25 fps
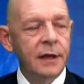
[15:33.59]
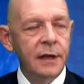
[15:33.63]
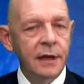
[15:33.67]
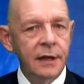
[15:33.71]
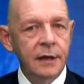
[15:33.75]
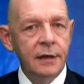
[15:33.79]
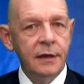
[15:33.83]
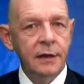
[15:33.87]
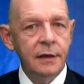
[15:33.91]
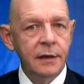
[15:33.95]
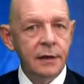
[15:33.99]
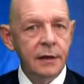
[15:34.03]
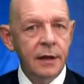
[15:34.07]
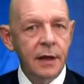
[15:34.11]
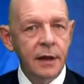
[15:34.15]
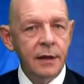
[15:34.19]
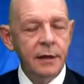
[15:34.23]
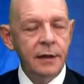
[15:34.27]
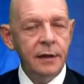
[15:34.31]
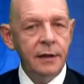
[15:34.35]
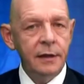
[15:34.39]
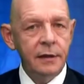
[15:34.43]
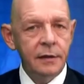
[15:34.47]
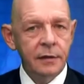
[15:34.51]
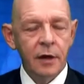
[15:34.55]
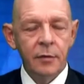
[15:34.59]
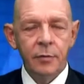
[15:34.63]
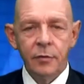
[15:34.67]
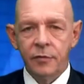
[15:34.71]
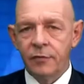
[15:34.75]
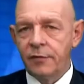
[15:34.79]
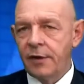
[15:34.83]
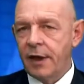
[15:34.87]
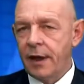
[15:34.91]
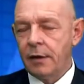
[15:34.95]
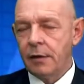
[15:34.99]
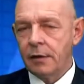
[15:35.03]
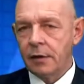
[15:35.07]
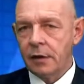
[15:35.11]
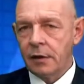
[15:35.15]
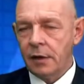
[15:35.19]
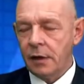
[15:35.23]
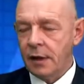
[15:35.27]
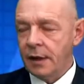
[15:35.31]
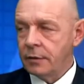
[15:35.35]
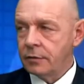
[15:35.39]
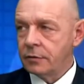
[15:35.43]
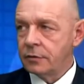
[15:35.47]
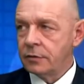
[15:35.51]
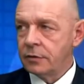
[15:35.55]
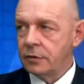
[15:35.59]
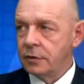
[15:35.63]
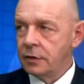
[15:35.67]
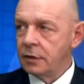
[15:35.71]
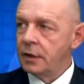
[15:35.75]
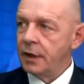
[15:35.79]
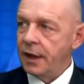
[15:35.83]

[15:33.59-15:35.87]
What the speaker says: in any type of cloud